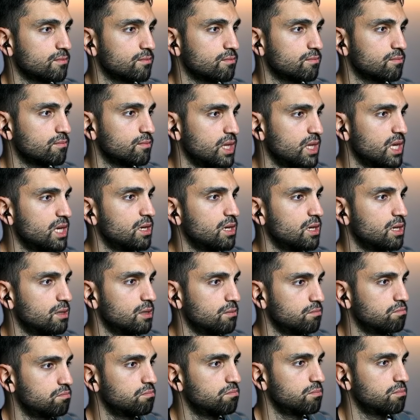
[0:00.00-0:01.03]

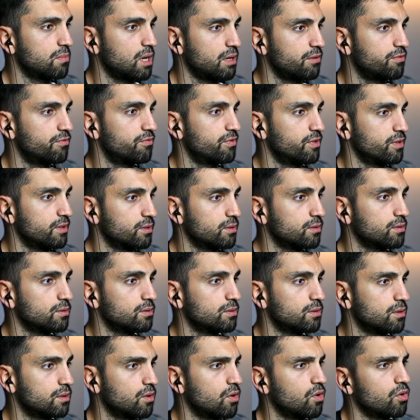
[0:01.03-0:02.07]
Yeah, I
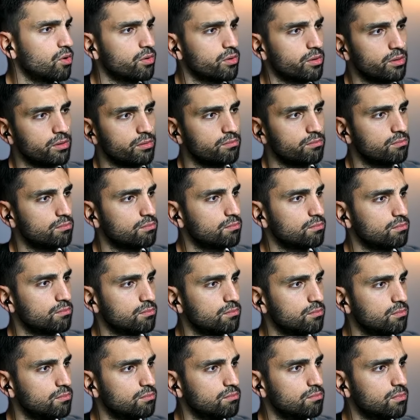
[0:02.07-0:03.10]
feel, or
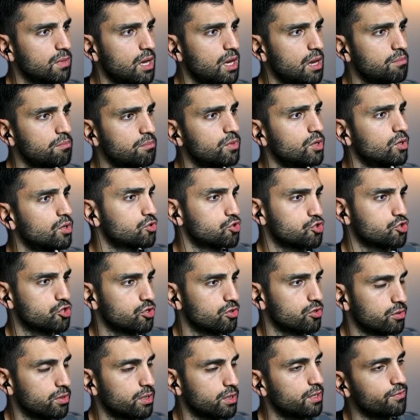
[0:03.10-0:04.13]
I'm not
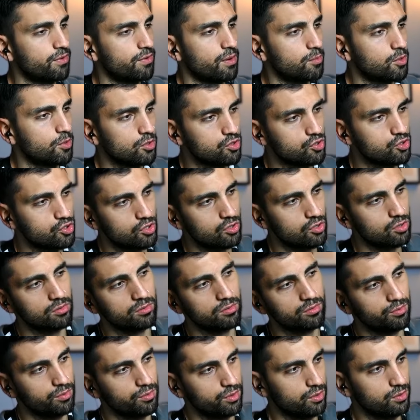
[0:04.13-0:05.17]
sure. If I'm not
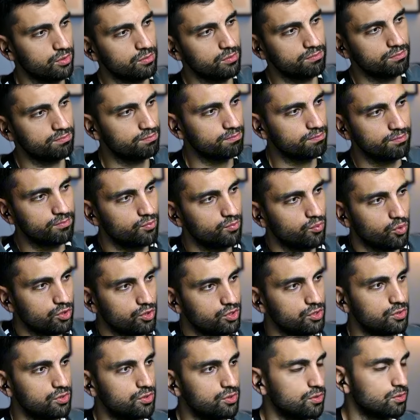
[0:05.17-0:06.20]
sure,
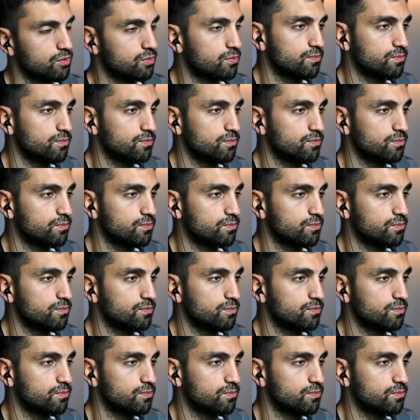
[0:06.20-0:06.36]
what you do.